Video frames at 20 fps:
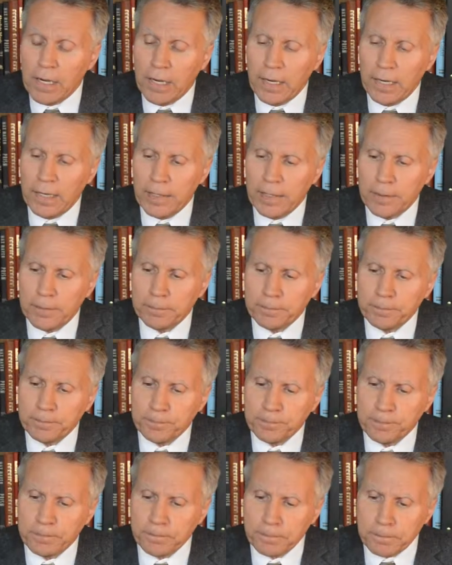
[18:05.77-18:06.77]
And
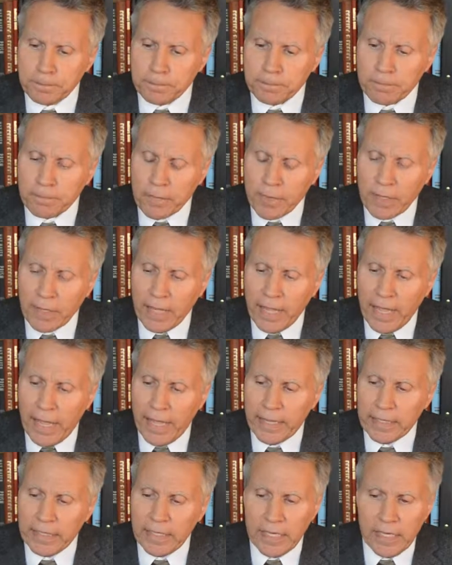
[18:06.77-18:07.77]

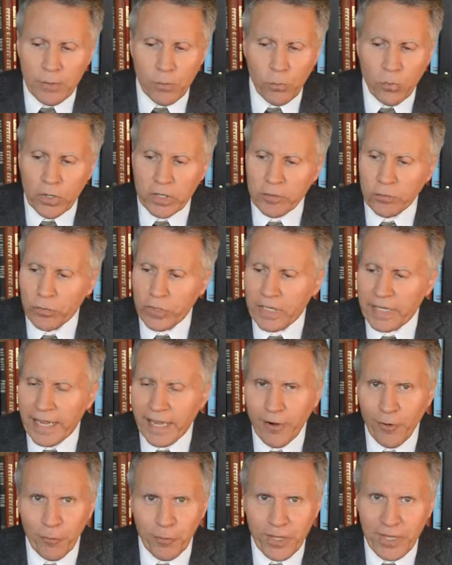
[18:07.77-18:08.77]
he would
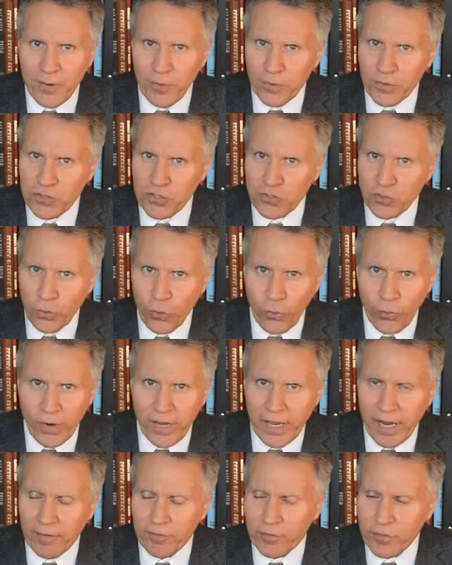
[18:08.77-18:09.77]
regale me with
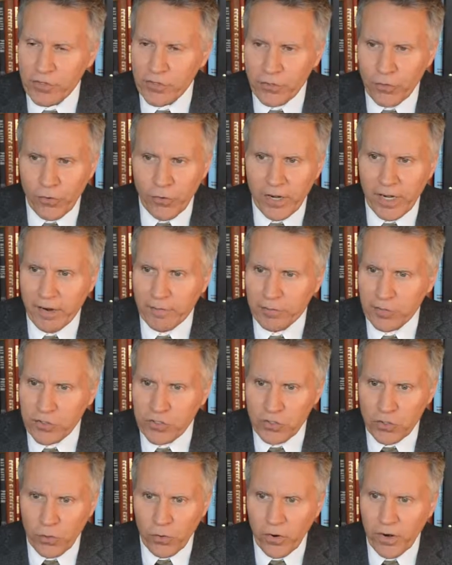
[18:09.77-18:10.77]
story after story after
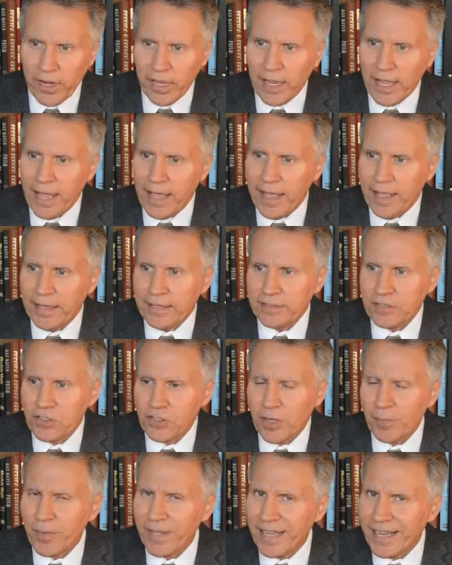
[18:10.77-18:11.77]
story, and
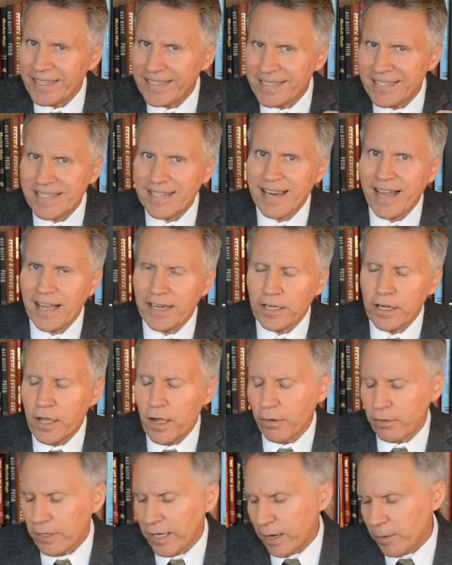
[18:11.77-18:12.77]
something I did not
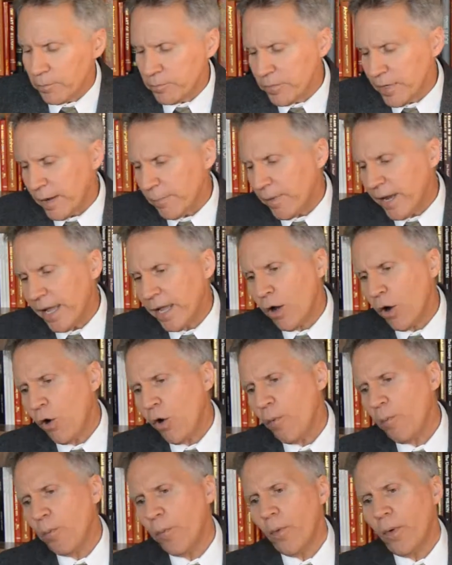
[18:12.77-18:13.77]
know. Now my
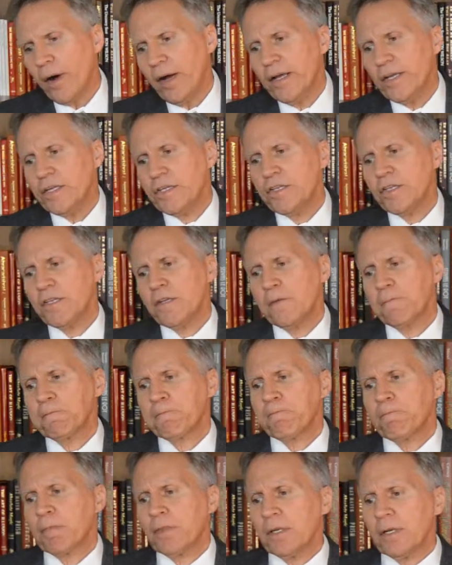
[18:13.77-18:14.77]
hope was
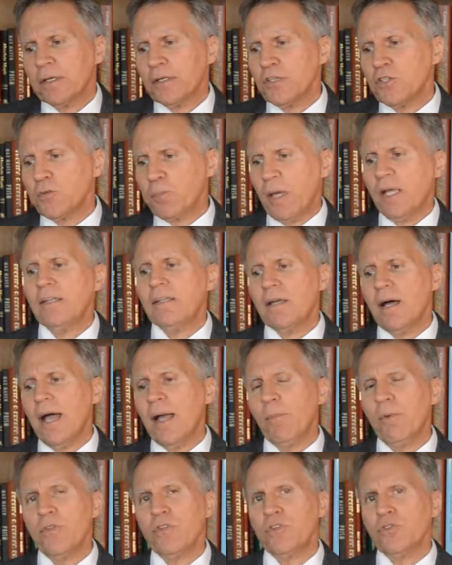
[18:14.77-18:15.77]
to spend
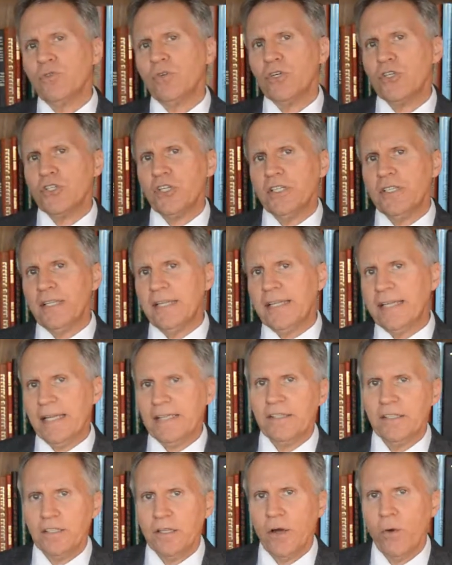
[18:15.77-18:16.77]
time with George and to
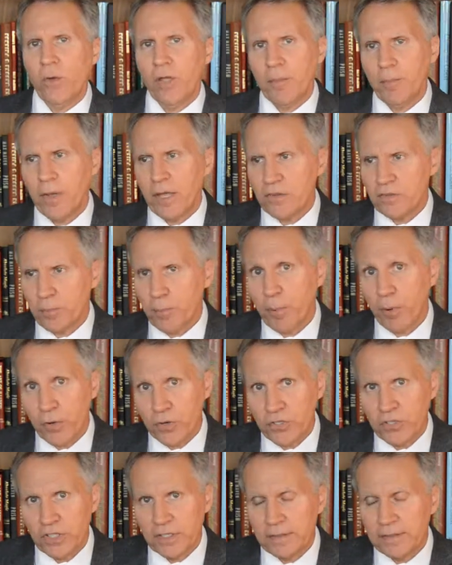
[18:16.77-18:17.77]
get to know him as a
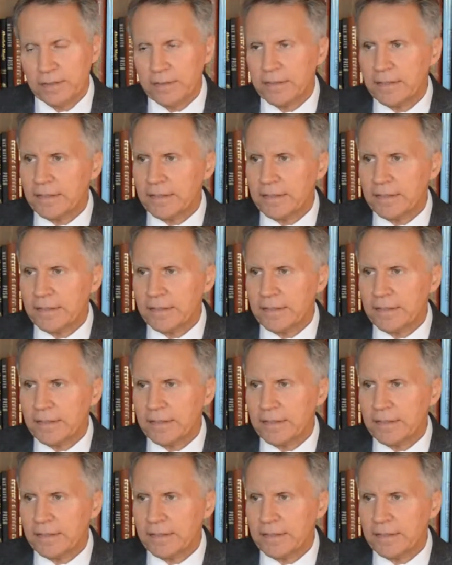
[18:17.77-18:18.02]
person.